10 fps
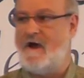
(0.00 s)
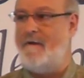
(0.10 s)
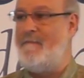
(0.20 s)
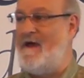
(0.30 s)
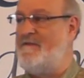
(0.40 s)

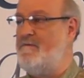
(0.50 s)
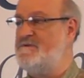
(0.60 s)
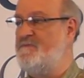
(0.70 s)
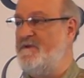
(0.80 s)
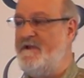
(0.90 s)
time Matthew
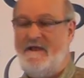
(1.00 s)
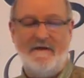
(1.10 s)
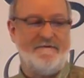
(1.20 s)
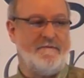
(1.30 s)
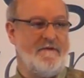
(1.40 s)
was
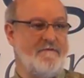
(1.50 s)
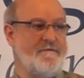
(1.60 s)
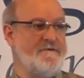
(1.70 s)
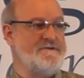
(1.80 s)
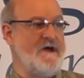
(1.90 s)
believed to be the
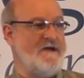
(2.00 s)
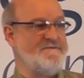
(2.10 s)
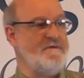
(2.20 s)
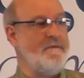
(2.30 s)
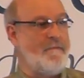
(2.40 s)
first
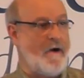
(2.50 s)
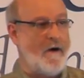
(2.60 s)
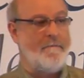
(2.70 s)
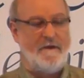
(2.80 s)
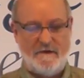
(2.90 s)
gospel, in
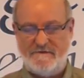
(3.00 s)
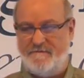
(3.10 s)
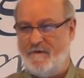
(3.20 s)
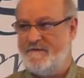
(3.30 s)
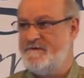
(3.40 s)
part because
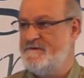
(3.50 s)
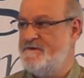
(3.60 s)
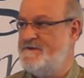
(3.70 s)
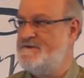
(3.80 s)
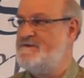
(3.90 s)
of what the
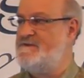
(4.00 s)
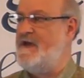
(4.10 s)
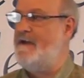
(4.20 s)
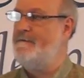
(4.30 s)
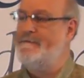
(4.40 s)
tradition
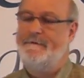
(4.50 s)
said,